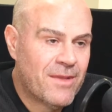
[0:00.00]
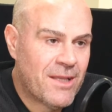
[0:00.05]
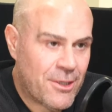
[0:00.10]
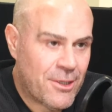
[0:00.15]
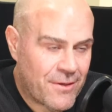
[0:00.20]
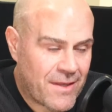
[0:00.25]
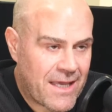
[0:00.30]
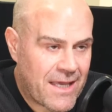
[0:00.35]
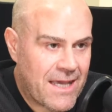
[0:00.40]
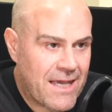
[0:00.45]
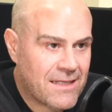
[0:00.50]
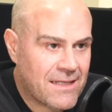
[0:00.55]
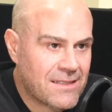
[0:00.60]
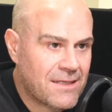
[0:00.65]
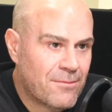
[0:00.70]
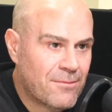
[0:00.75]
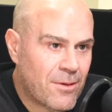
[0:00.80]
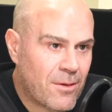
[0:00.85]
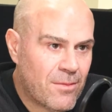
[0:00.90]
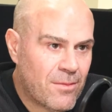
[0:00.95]
Then you've got the
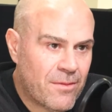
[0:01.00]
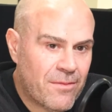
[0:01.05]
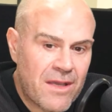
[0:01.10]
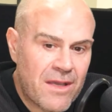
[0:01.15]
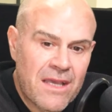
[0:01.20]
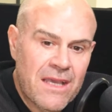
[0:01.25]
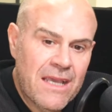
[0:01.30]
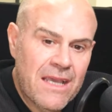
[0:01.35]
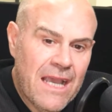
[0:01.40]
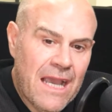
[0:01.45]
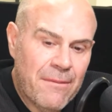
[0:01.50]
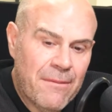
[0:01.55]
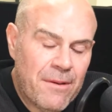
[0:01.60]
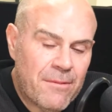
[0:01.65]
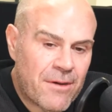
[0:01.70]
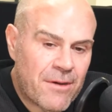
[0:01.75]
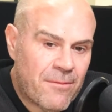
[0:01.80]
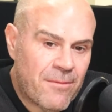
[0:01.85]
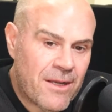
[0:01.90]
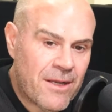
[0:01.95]
housing problem. And
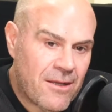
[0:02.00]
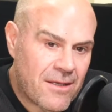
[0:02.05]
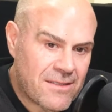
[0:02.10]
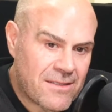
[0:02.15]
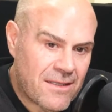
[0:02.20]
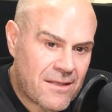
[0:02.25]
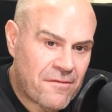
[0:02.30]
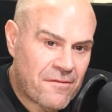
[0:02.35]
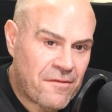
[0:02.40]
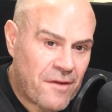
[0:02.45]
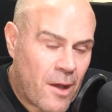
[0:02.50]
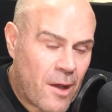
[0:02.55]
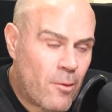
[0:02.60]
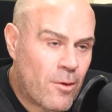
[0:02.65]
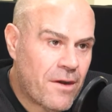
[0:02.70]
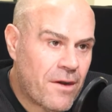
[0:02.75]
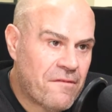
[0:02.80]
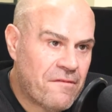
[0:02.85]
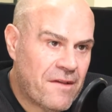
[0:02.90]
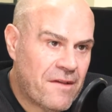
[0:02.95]
people don't realise that the
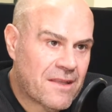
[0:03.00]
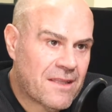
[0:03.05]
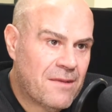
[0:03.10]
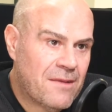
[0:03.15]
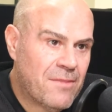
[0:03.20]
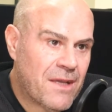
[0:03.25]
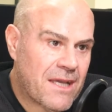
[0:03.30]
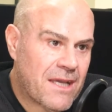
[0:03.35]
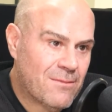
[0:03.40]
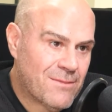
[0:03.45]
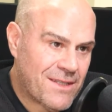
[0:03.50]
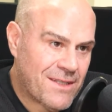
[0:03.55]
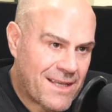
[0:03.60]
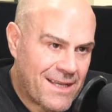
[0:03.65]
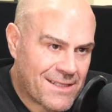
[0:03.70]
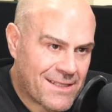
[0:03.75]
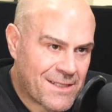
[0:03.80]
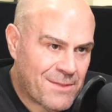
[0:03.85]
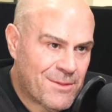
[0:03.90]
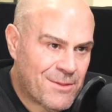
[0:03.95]
flow-on effect then becomes the
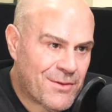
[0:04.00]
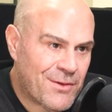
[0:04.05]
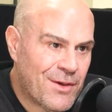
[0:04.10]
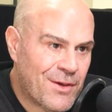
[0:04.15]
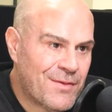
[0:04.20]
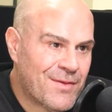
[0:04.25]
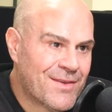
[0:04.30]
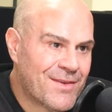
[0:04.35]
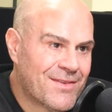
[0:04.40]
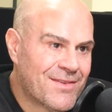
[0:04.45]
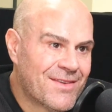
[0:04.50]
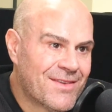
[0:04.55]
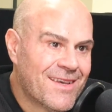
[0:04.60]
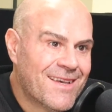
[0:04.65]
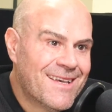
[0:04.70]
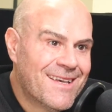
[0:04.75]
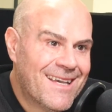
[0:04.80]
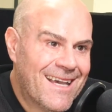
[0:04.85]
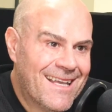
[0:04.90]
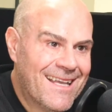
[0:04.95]
customer service,
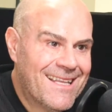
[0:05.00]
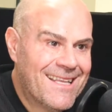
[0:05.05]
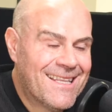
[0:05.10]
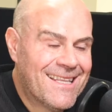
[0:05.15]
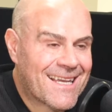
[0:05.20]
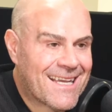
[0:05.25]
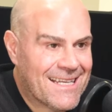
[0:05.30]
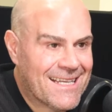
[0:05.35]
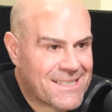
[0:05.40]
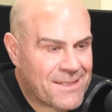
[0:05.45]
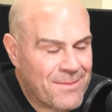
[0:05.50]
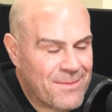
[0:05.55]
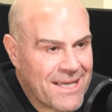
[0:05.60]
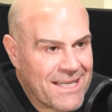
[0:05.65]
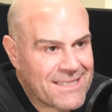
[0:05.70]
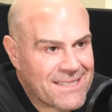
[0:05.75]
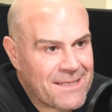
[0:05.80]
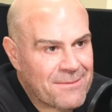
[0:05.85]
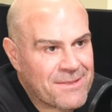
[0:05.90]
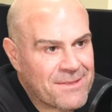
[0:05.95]
and then the customer
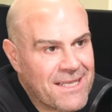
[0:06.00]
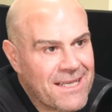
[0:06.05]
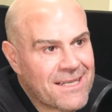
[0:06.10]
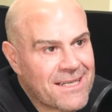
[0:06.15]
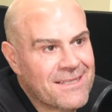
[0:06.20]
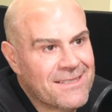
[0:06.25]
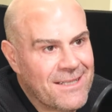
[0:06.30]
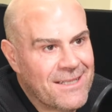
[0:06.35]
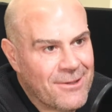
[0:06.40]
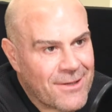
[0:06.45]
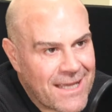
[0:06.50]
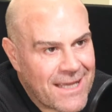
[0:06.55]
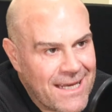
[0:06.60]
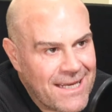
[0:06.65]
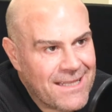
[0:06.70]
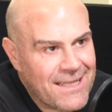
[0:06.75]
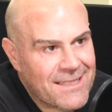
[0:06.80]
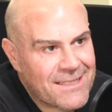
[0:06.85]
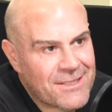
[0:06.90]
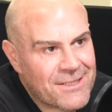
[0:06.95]
gets upset because they're not
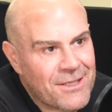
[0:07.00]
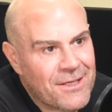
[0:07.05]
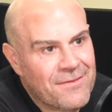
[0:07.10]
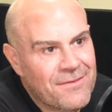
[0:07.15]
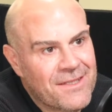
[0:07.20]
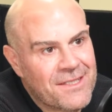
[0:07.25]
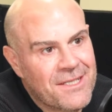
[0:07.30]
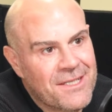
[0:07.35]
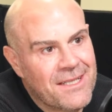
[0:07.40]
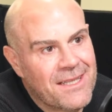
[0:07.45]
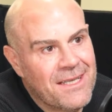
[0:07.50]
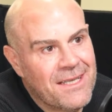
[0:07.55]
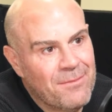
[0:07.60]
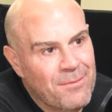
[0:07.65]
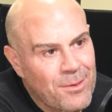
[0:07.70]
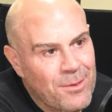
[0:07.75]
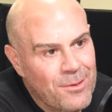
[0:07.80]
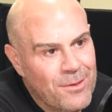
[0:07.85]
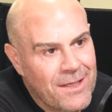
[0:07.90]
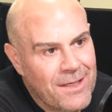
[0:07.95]
getting the service, yet the
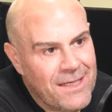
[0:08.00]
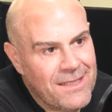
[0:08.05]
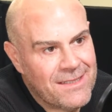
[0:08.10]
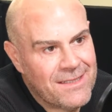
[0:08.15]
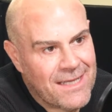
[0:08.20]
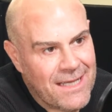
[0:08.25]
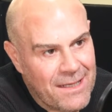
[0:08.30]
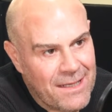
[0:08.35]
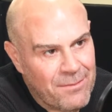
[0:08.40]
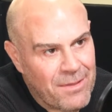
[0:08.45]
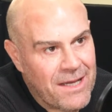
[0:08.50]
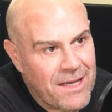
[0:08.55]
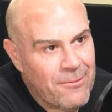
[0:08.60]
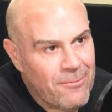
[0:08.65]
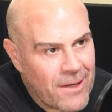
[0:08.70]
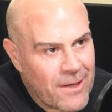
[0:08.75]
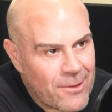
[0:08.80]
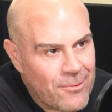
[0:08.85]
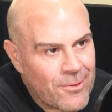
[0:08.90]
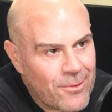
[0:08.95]
employee's getting paid
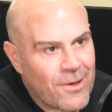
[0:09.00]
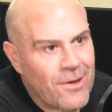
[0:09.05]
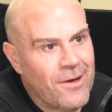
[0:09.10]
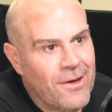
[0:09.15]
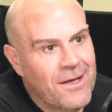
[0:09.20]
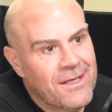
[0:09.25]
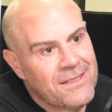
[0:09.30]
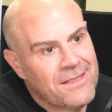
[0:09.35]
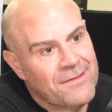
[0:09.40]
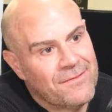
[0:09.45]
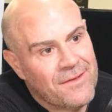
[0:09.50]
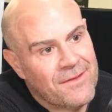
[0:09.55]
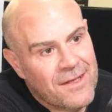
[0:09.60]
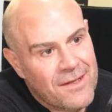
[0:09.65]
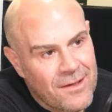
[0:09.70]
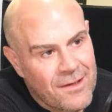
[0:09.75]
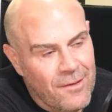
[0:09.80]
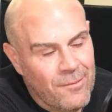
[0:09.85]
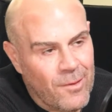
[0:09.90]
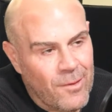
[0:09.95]
record highs of
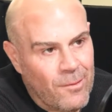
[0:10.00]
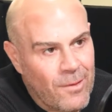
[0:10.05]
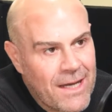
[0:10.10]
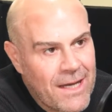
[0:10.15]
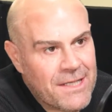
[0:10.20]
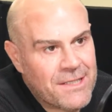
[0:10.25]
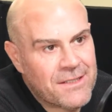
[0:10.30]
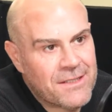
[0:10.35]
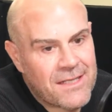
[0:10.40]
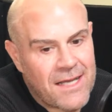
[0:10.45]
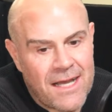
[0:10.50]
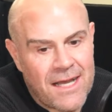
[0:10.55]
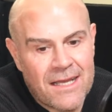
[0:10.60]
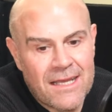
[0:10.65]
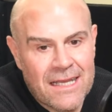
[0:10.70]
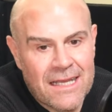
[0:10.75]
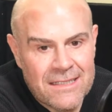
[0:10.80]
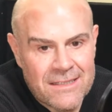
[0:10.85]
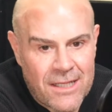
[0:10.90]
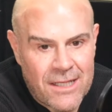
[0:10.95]
what wages are.
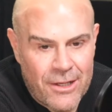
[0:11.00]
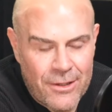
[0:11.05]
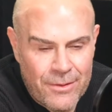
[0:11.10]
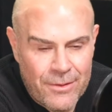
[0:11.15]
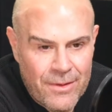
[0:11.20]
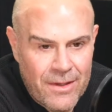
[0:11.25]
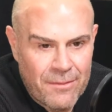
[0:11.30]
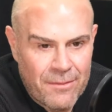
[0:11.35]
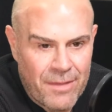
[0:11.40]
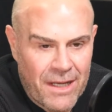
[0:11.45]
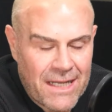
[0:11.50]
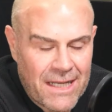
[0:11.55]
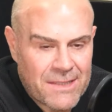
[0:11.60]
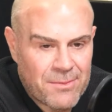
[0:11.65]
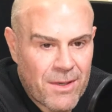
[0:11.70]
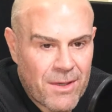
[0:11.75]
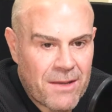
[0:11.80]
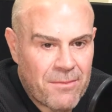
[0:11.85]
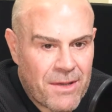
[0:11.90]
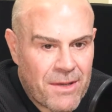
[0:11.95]
So, but let's
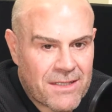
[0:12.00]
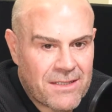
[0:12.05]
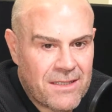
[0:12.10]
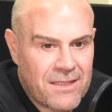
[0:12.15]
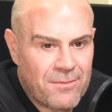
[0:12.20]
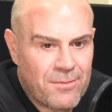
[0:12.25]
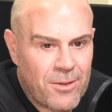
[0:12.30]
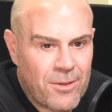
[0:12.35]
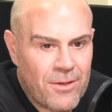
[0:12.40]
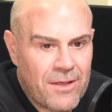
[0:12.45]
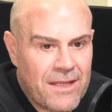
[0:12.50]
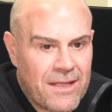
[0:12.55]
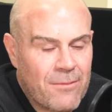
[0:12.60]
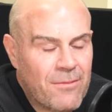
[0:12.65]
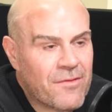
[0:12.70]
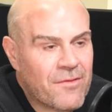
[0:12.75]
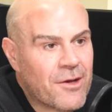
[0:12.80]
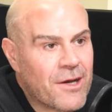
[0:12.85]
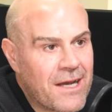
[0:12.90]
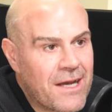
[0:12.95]
bring it back to the employee. Then
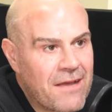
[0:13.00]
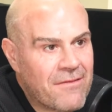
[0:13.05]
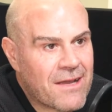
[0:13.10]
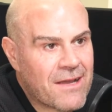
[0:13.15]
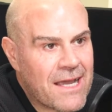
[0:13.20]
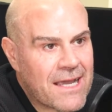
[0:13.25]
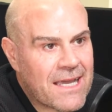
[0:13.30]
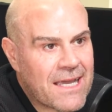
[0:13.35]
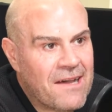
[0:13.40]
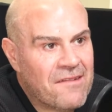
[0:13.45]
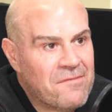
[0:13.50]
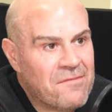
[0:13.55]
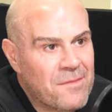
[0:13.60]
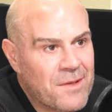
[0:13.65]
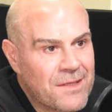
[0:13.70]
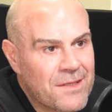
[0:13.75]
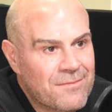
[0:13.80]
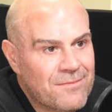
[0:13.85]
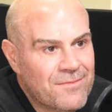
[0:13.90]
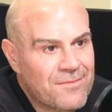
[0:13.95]
we've got to navigate
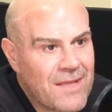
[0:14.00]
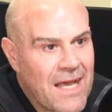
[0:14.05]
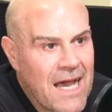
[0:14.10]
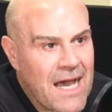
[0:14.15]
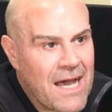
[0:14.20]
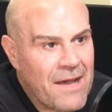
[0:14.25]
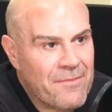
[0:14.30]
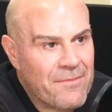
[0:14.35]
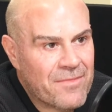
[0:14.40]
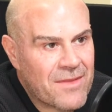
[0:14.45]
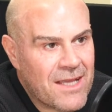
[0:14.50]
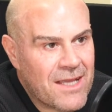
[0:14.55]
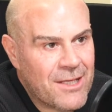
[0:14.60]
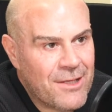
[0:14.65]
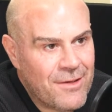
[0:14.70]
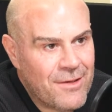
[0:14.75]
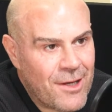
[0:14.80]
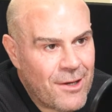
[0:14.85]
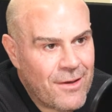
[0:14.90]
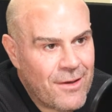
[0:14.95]
government,
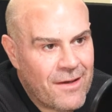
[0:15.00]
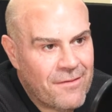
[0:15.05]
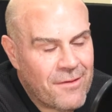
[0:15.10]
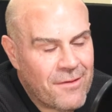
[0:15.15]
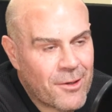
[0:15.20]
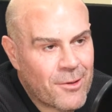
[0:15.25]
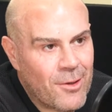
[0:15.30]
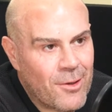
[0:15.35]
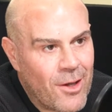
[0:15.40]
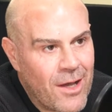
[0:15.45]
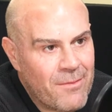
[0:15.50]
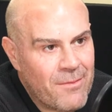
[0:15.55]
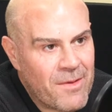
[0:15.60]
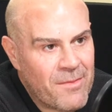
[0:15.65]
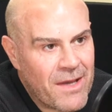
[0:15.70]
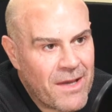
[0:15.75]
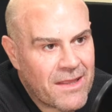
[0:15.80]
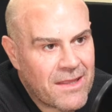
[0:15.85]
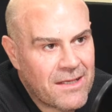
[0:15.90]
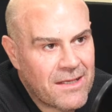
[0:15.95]
and you know how vocal I am
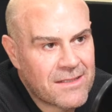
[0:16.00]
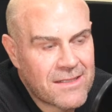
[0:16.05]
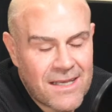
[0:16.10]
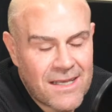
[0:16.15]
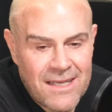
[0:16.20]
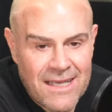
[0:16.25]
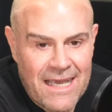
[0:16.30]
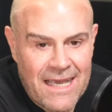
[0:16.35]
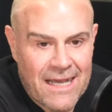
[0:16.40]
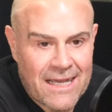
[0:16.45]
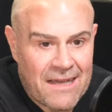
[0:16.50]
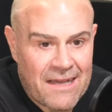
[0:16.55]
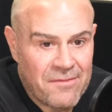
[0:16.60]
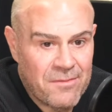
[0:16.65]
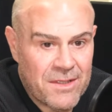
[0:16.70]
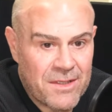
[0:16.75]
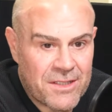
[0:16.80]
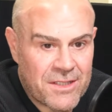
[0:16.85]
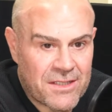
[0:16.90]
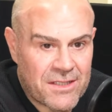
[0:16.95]
about this, how
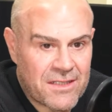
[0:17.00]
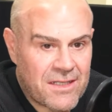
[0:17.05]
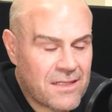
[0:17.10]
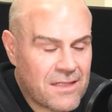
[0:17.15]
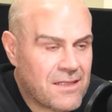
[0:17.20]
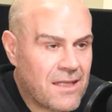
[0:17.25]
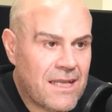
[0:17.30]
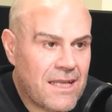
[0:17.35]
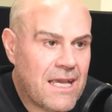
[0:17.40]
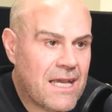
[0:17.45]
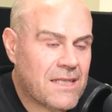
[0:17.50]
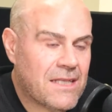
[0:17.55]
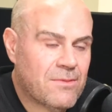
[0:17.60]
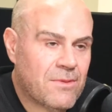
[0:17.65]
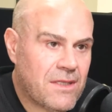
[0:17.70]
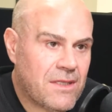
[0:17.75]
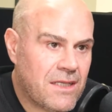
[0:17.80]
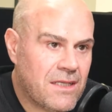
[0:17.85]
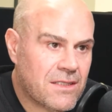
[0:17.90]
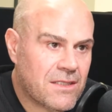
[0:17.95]
government just doesn't liaise
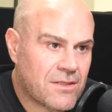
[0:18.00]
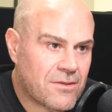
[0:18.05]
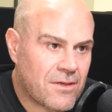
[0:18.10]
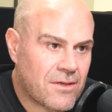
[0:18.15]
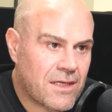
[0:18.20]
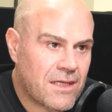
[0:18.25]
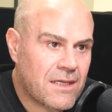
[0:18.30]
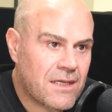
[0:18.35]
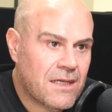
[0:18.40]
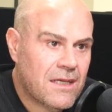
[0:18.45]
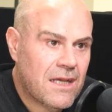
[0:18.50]
with industry,